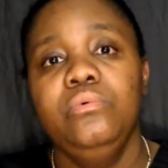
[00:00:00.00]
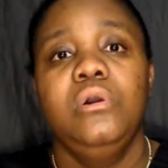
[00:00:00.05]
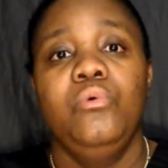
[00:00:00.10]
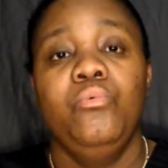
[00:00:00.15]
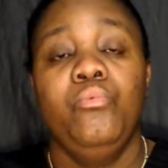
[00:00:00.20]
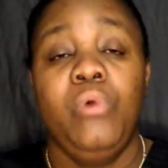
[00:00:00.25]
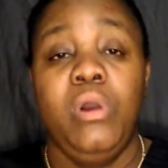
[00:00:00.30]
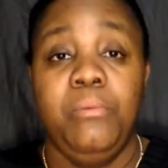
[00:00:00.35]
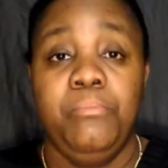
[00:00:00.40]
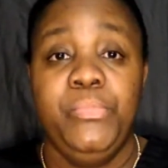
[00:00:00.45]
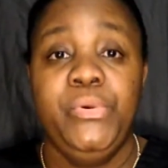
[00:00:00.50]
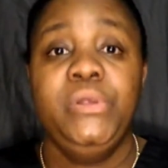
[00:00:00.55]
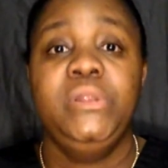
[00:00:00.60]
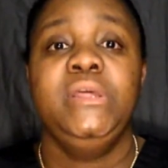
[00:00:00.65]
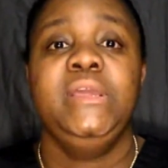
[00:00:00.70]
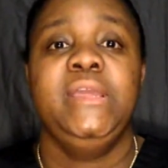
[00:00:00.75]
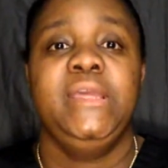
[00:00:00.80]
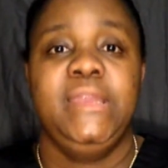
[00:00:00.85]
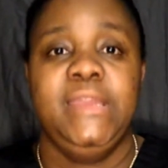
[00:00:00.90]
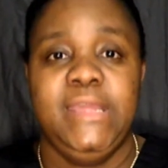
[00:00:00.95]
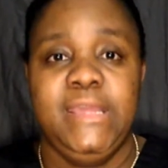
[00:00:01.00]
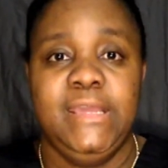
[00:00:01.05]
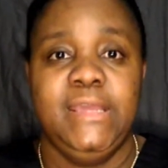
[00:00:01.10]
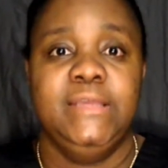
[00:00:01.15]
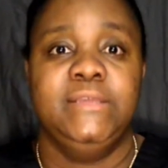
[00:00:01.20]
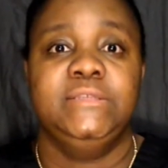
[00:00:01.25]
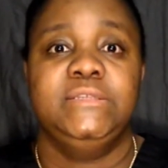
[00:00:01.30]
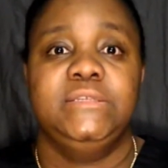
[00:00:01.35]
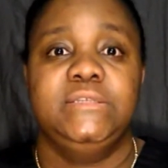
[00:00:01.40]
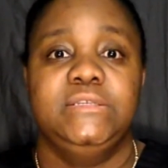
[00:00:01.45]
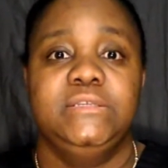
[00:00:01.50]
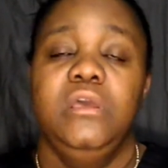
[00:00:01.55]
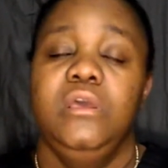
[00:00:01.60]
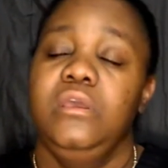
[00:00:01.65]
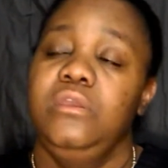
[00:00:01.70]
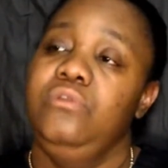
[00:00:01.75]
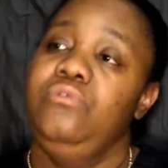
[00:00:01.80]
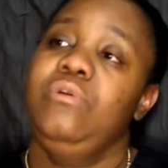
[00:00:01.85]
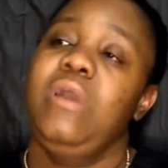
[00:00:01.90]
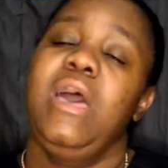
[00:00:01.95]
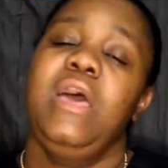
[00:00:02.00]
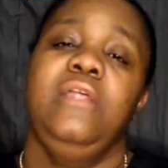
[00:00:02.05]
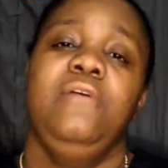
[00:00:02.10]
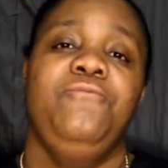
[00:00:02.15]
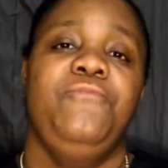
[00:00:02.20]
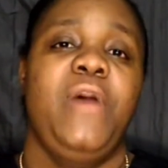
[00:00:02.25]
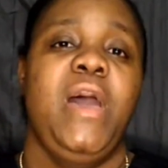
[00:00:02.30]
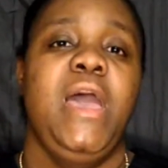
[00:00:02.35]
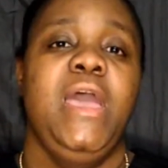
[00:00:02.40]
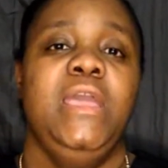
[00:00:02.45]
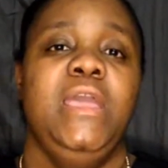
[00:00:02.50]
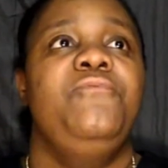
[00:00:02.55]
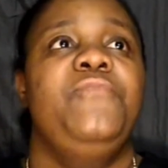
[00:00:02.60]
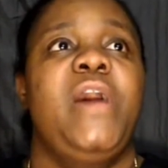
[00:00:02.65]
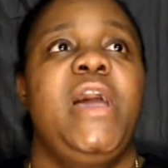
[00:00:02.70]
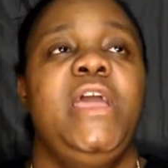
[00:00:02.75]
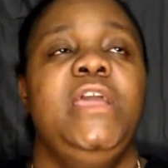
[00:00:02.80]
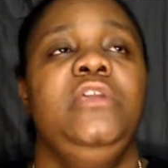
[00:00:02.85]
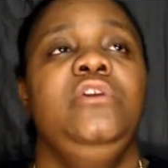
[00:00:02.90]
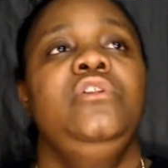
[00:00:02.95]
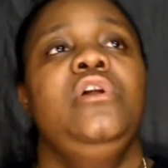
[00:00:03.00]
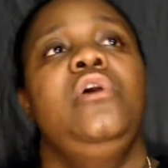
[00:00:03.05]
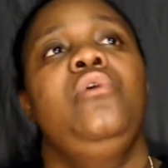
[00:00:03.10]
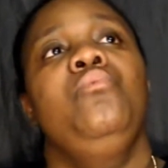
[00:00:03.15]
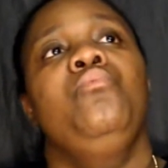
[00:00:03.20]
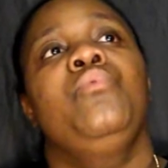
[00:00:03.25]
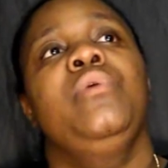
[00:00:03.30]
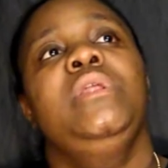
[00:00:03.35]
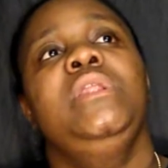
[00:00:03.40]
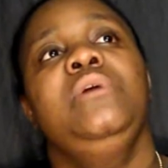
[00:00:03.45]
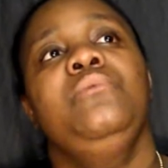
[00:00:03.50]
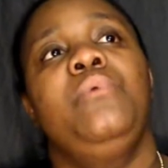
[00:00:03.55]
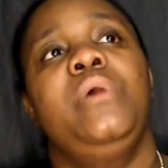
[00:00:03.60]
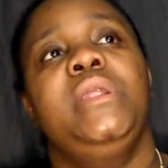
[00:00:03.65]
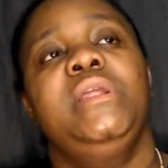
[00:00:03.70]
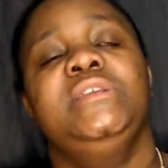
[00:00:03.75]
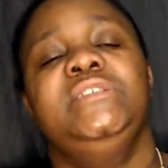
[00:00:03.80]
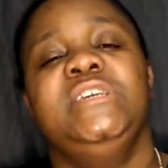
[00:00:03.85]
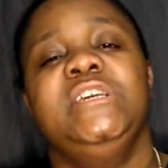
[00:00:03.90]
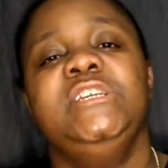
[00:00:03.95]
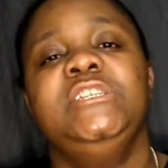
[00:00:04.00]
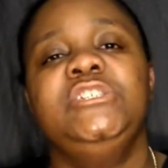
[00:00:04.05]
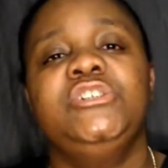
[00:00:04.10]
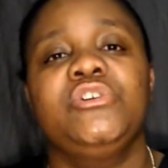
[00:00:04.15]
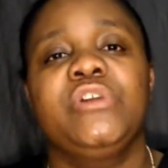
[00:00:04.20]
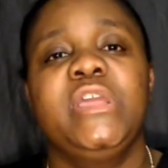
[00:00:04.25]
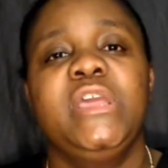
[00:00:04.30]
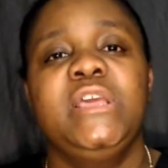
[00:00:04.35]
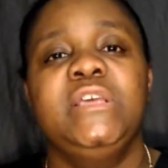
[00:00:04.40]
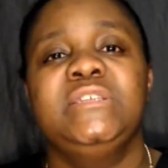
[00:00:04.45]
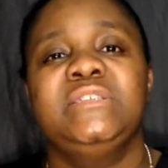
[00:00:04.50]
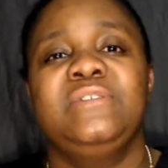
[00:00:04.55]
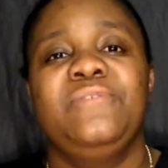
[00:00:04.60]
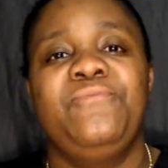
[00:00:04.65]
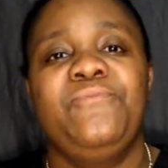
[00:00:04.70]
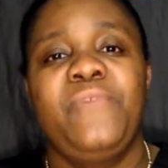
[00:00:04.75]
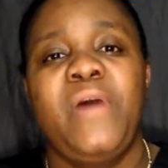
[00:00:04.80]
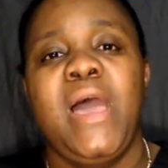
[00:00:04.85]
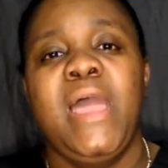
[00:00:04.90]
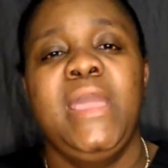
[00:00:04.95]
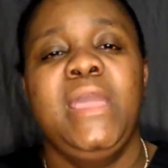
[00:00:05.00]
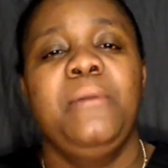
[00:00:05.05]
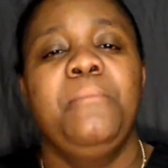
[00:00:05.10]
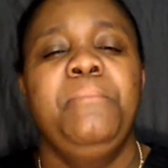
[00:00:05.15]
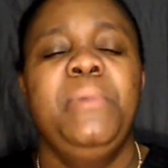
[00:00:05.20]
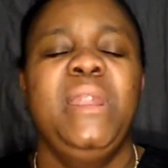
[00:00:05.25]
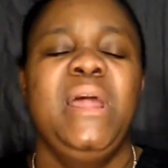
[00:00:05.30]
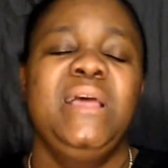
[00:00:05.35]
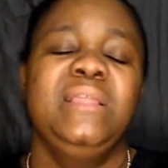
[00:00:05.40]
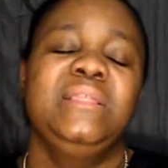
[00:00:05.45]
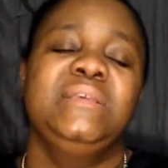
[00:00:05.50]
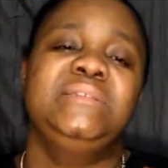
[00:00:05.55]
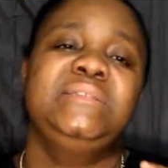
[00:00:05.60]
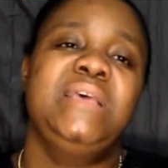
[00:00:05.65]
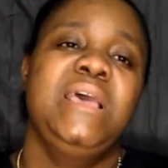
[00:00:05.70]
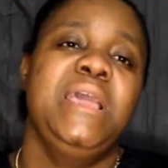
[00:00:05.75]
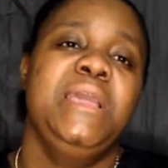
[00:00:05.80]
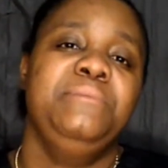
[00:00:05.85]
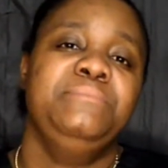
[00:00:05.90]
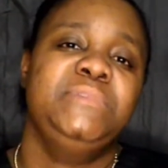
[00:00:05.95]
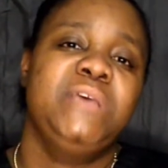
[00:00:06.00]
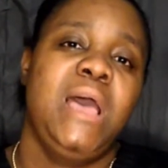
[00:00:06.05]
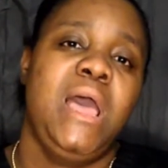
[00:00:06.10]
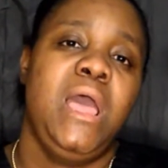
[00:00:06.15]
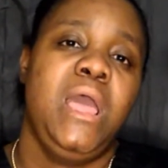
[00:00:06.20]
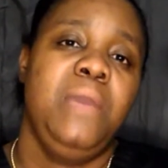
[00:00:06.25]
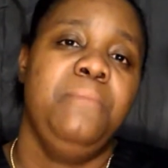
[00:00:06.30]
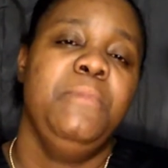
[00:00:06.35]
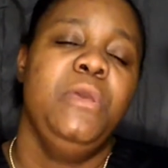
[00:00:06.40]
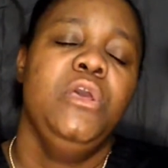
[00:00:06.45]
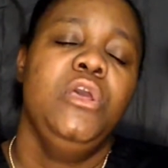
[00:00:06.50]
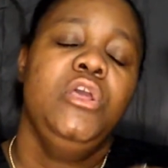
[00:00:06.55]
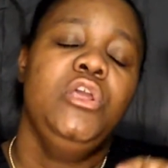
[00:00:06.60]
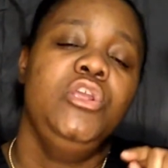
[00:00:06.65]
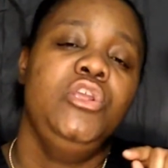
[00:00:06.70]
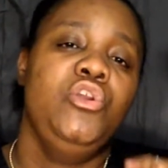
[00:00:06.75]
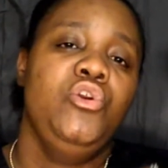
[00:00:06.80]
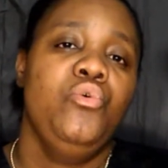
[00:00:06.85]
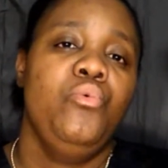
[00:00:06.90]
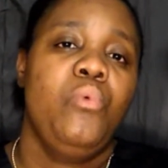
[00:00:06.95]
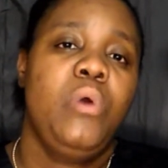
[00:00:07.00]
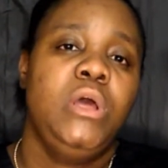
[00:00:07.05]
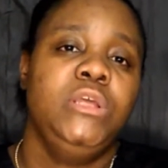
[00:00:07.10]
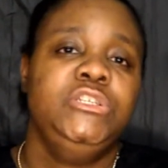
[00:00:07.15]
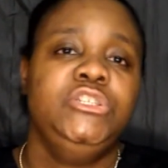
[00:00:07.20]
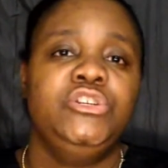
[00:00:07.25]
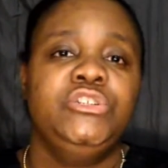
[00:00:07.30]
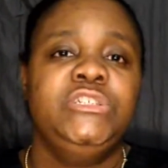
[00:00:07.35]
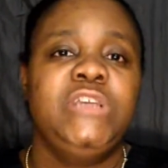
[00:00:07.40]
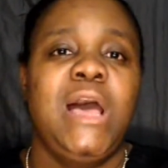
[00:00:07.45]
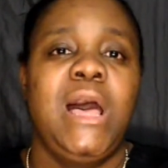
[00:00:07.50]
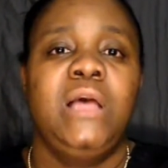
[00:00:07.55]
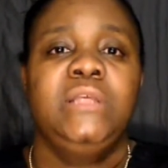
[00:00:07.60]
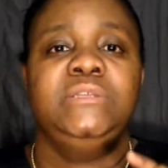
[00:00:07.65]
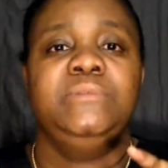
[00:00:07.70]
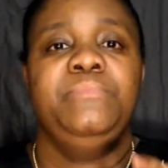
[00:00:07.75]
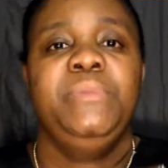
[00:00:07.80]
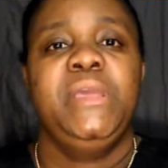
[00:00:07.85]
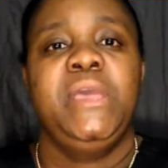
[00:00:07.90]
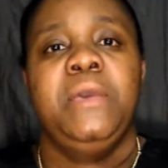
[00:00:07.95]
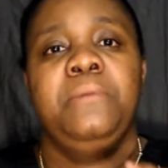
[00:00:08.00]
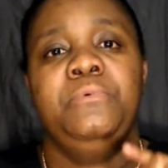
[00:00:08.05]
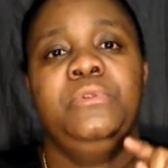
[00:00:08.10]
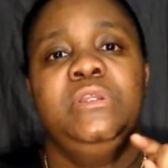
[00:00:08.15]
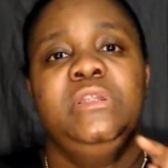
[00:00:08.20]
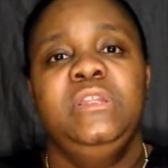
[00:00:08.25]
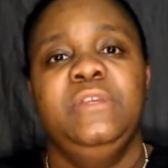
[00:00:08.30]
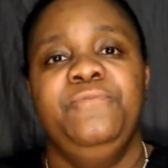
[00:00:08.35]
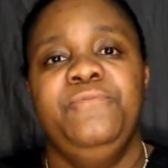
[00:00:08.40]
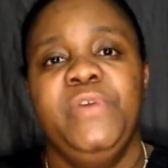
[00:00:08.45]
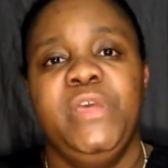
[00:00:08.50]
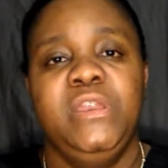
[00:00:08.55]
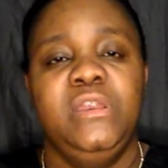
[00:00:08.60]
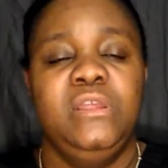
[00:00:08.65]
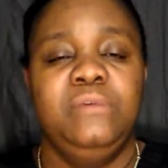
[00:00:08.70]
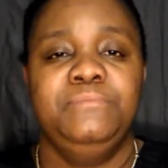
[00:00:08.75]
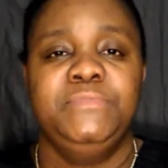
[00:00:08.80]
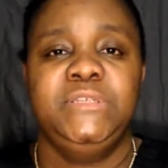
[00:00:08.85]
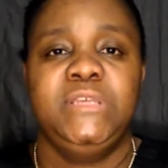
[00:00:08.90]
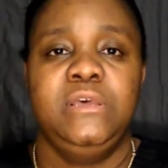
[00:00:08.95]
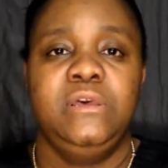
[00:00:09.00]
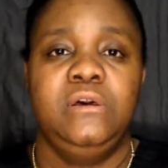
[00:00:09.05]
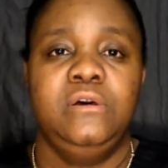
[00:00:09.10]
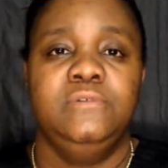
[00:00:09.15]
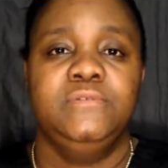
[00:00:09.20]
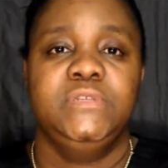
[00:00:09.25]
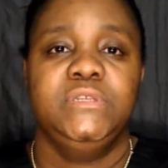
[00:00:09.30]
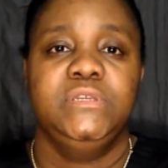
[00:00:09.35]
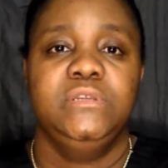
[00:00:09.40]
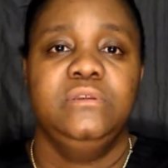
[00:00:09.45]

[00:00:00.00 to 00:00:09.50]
what bullying is. You gotta fight. You don't really want to teach your kids to fight, but at the same time, you want your child to be able to defend themselves.